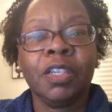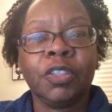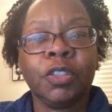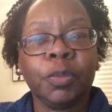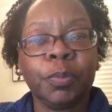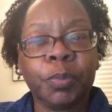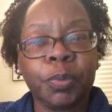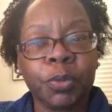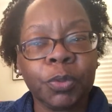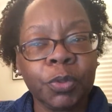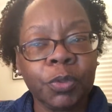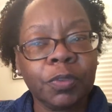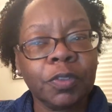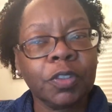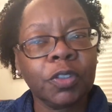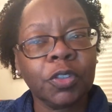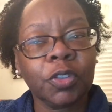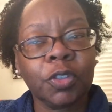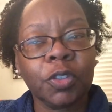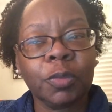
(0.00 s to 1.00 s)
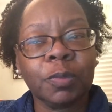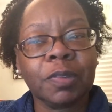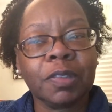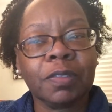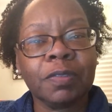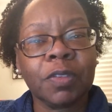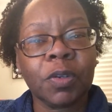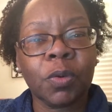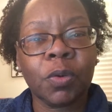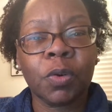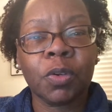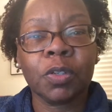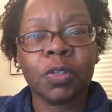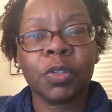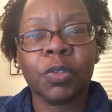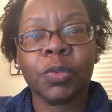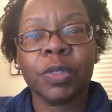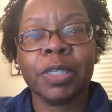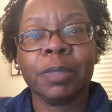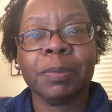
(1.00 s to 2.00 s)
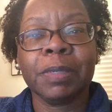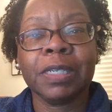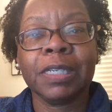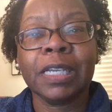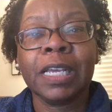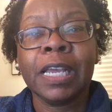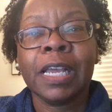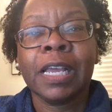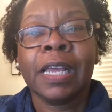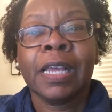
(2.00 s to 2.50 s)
To prove the terms of the oral agreement,